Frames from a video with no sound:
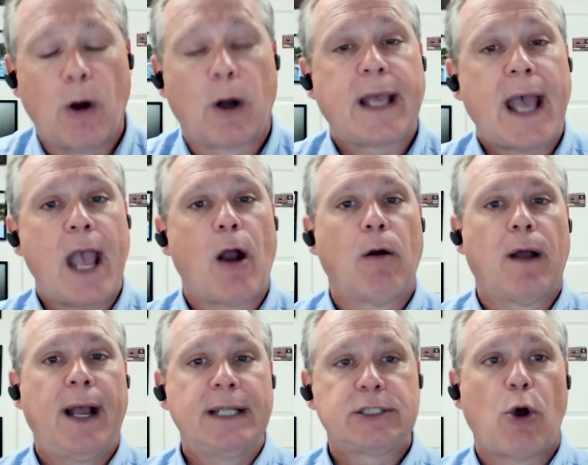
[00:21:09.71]
Our
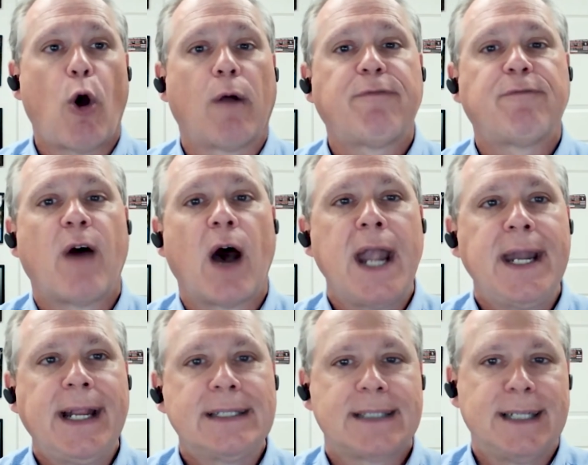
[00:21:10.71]
KRIs our
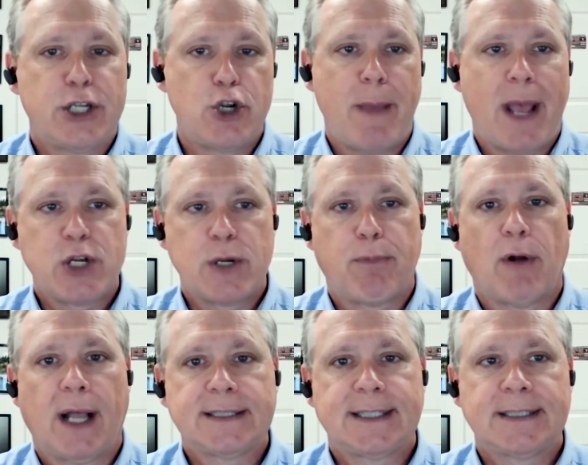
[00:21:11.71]
findings and issue management
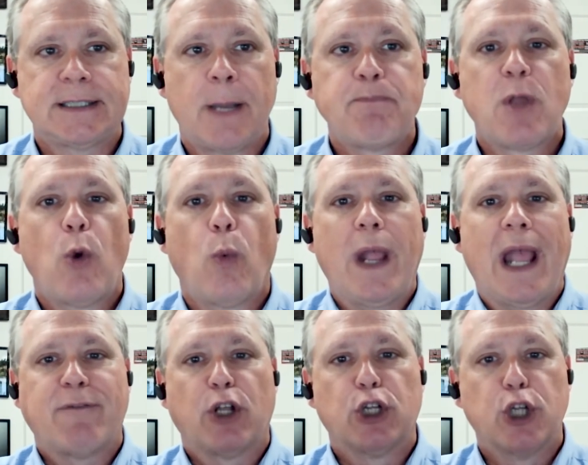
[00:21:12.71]
process. We
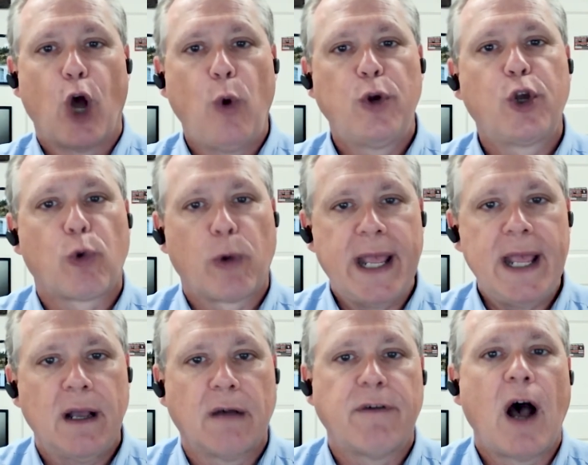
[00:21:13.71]
have a low
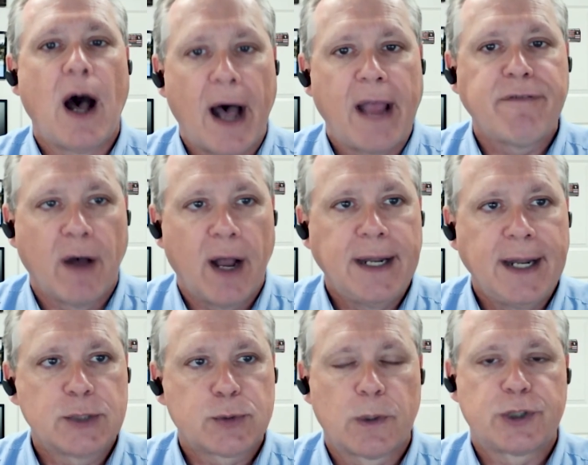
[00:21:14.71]
degree of high
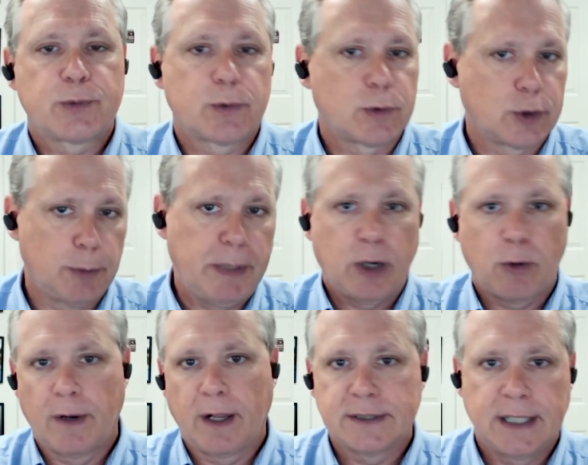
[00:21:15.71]
findings, which could be
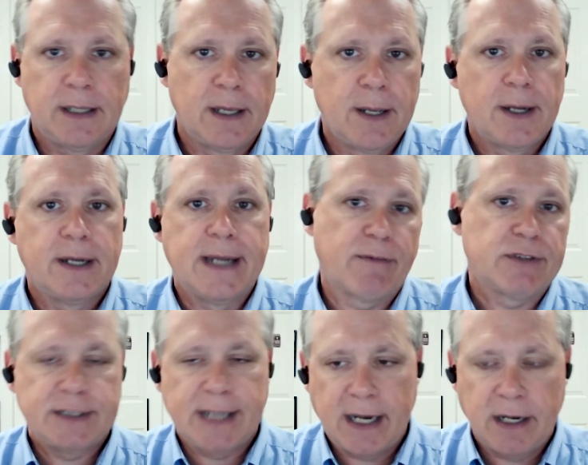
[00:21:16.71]
critically
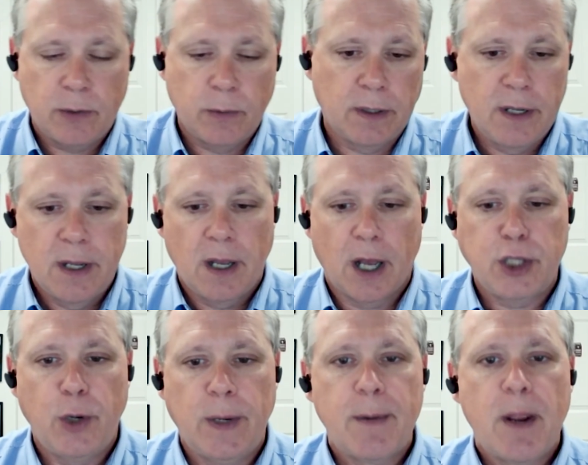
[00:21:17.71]
devastating to a,
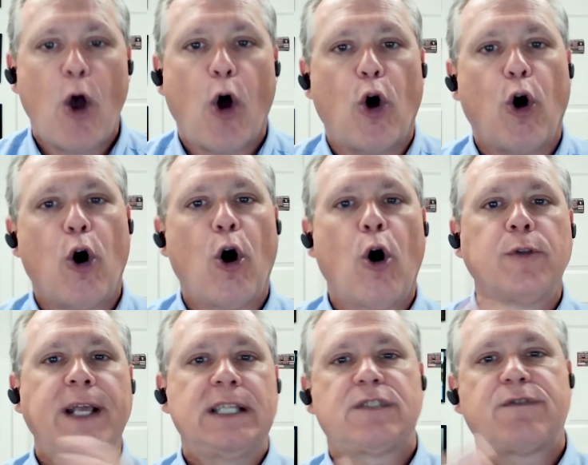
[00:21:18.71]
a unit.
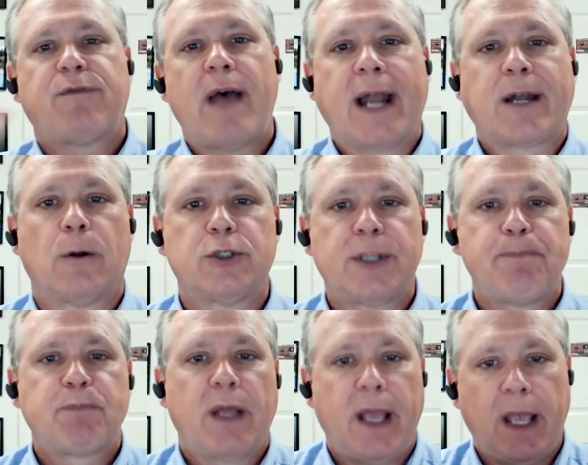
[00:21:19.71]
All these factors
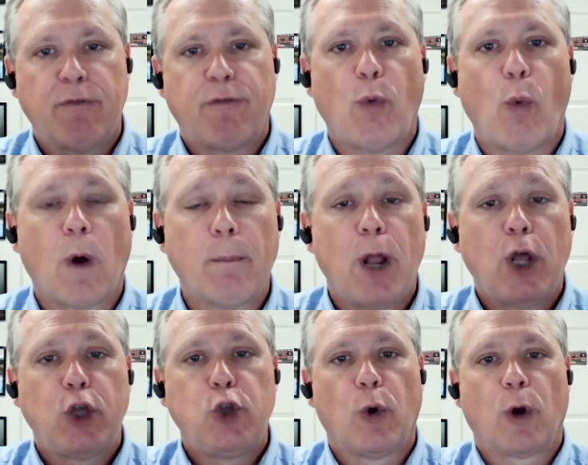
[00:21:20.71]
inform
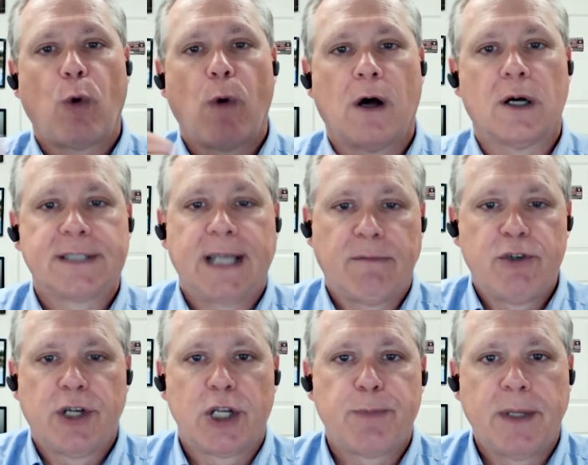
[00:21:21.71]
your
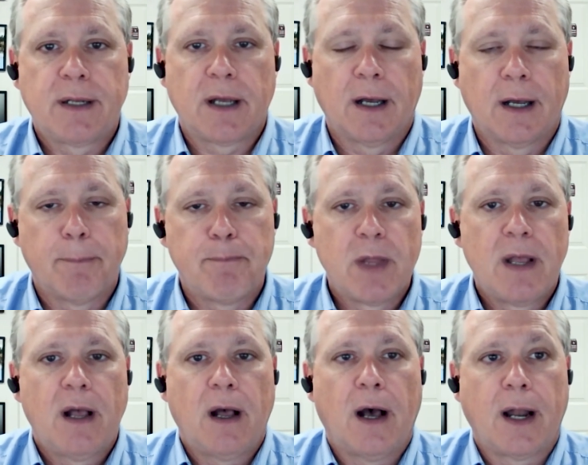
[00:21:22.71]
qualitative judgment um,
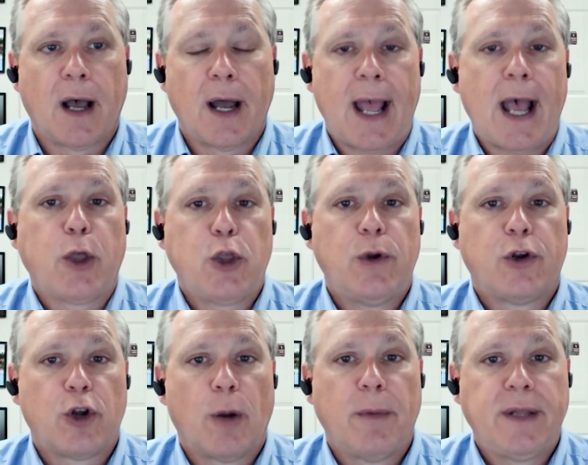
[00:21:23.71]
on, on how you
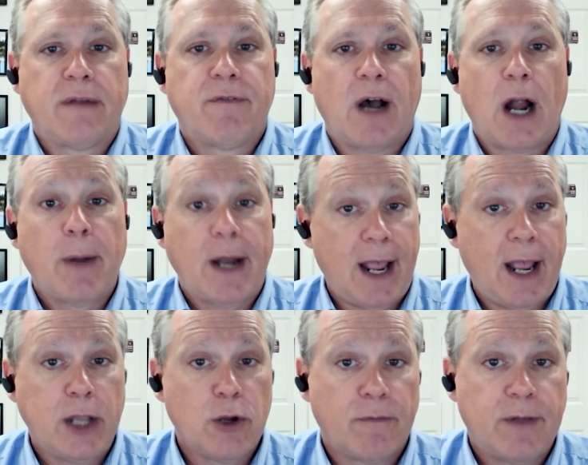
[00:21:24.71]
determine the environment
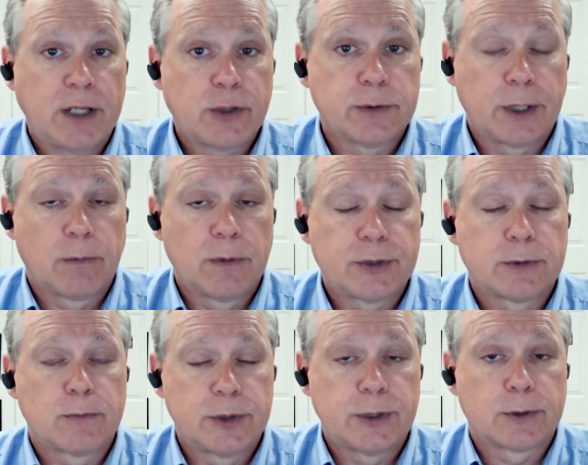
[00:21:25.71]
and your eventually your
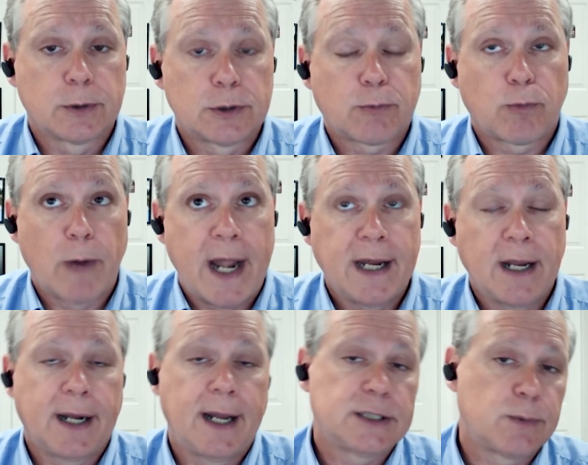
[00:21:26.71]
res residual risk
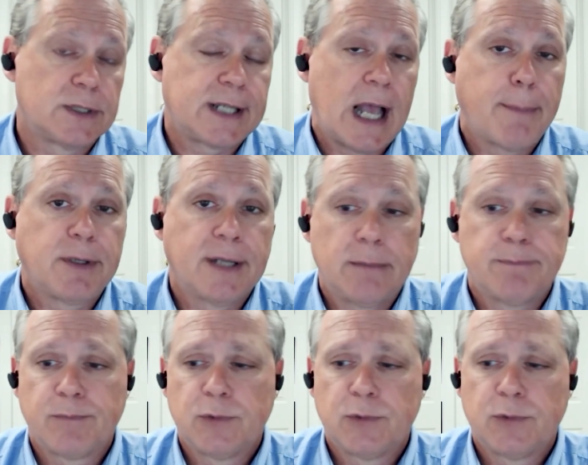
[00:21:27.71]
rating against risk appetite.